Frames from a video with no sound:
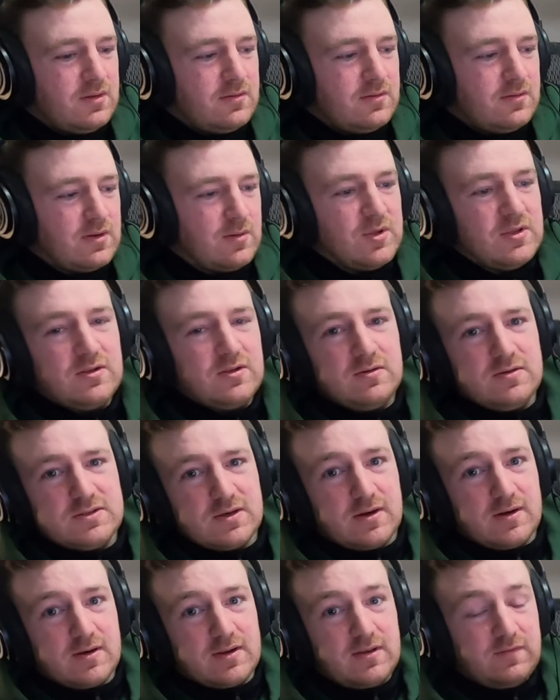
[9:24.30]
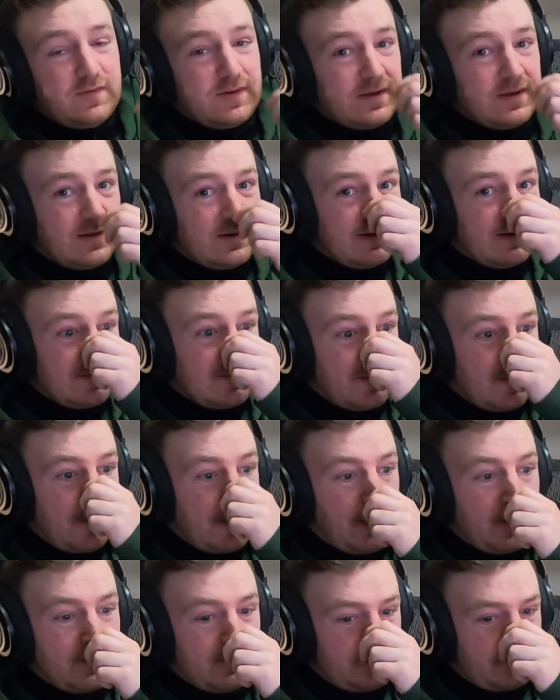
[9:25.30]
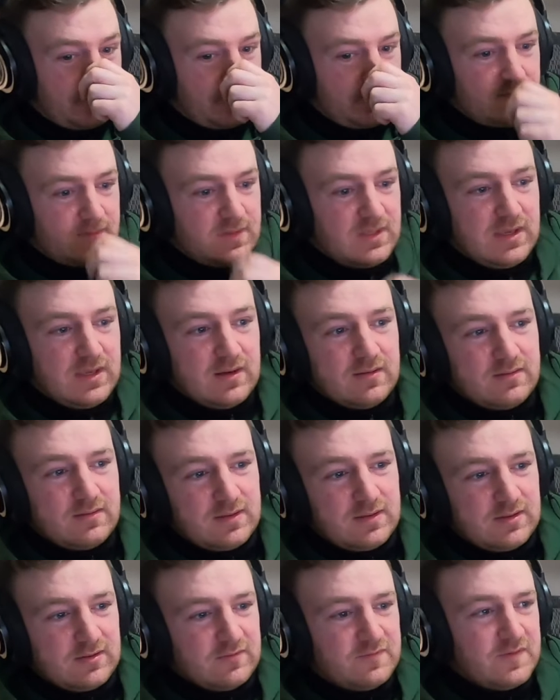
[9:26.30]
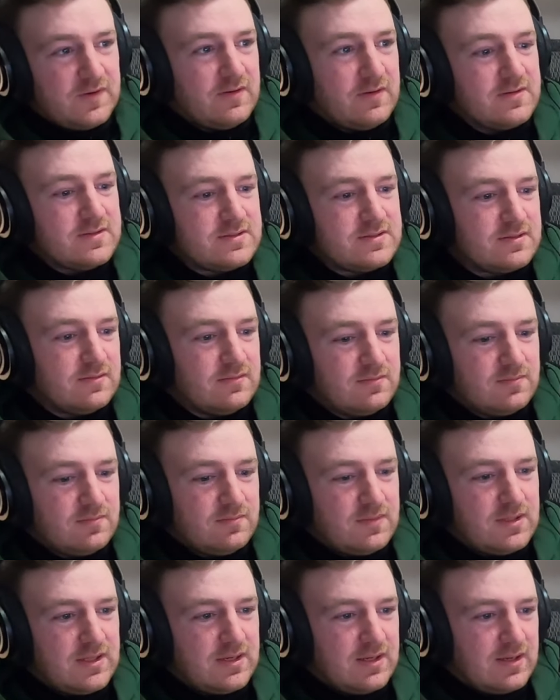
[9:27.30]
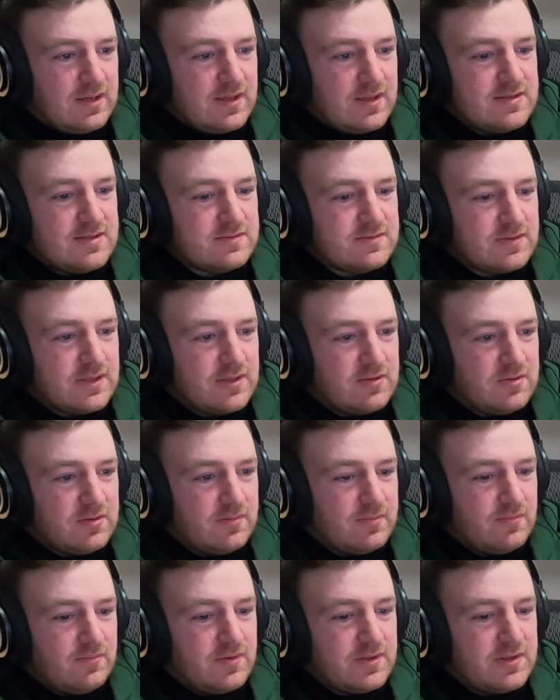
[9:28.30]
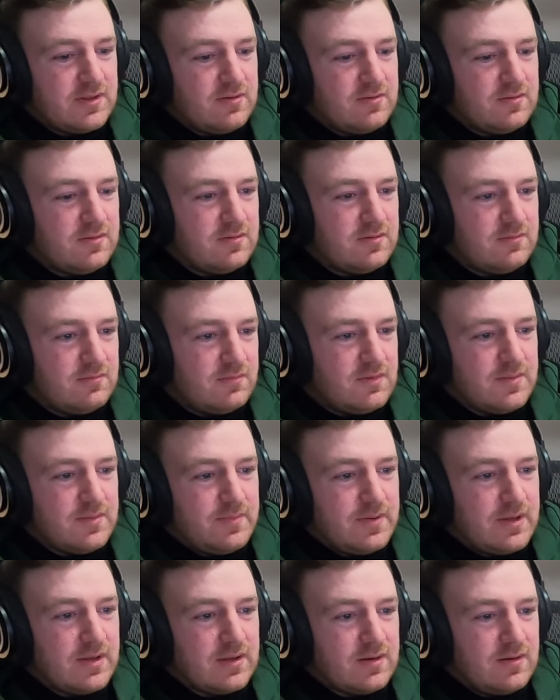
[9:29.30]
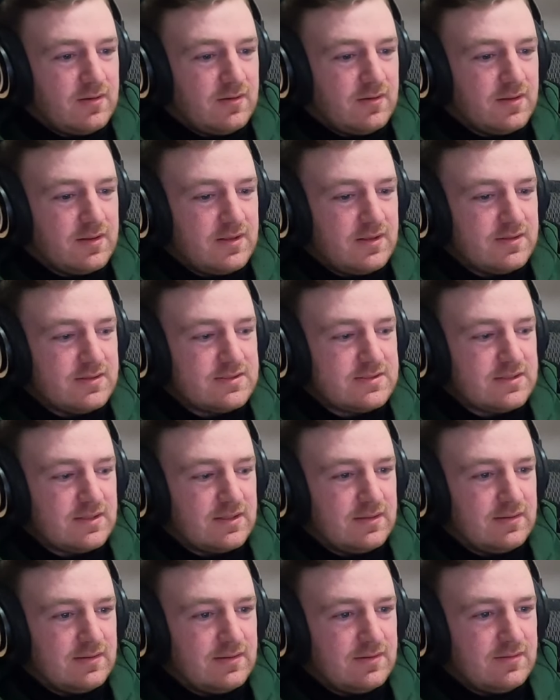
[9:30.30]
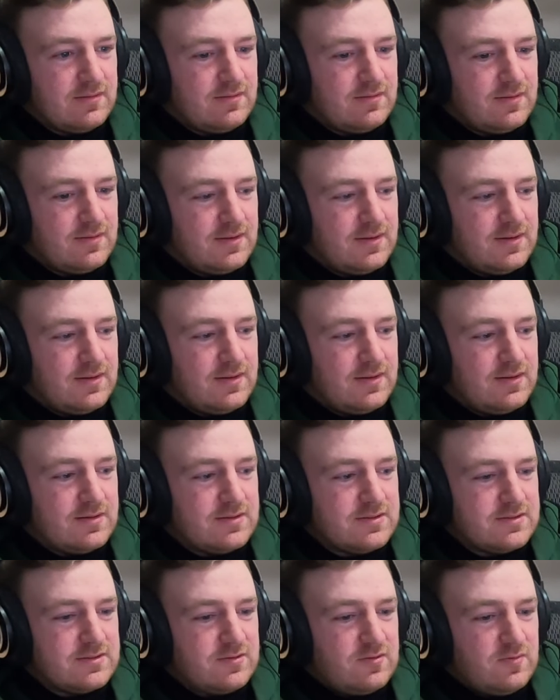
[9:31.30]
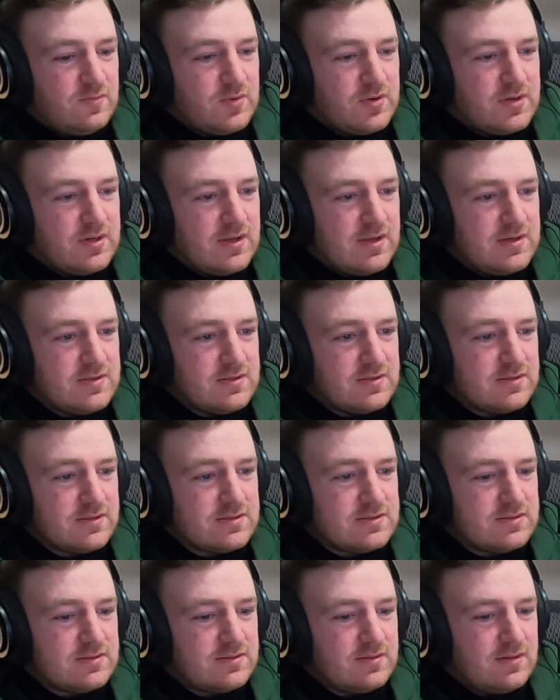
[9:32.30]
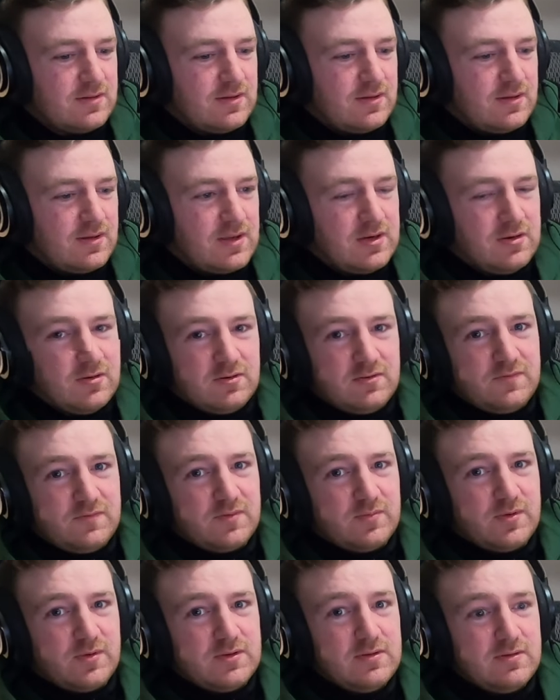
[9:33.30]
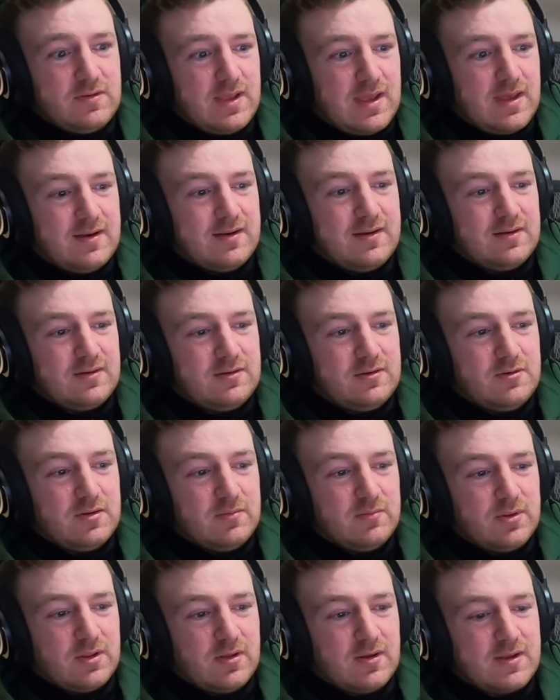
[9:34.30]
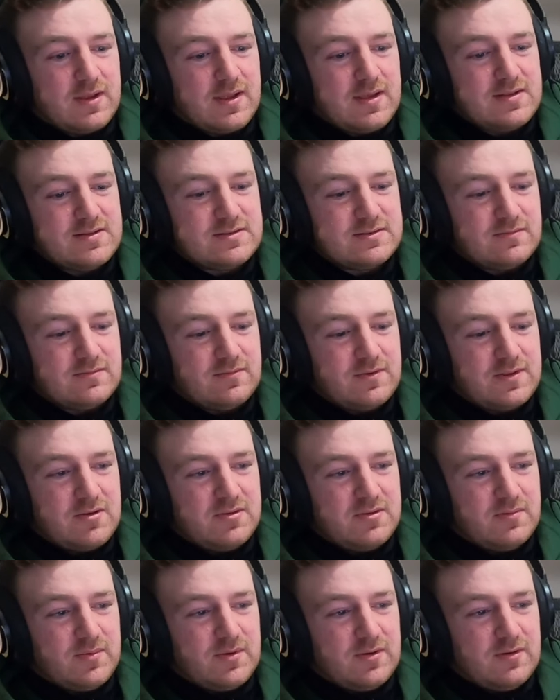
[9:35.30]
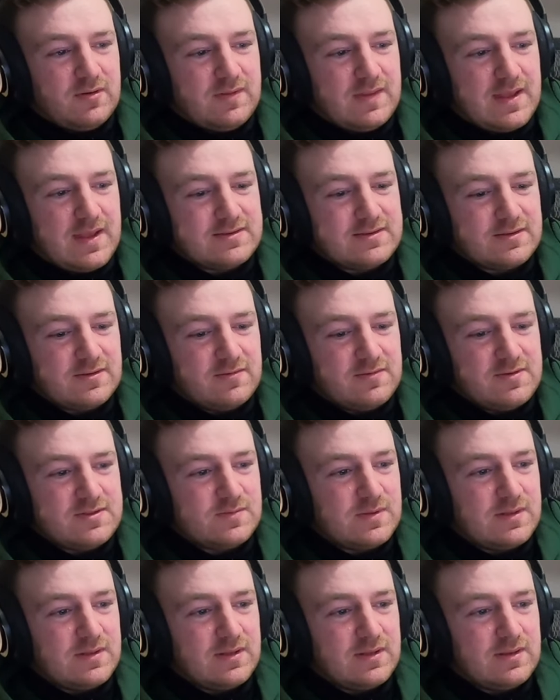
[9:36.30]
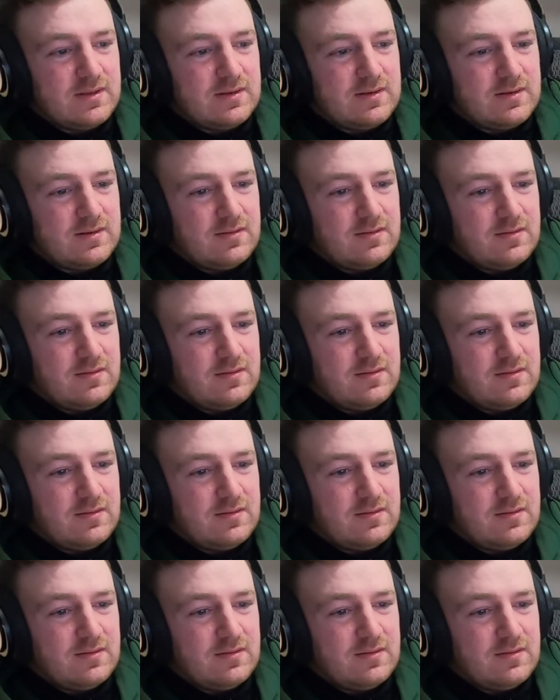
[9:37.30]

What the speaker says: I'm a huge hockey fan, and interference and hitting guys without the puck in hockey is like super dangerous. I know in football you can block guys without the ball, and that's always been like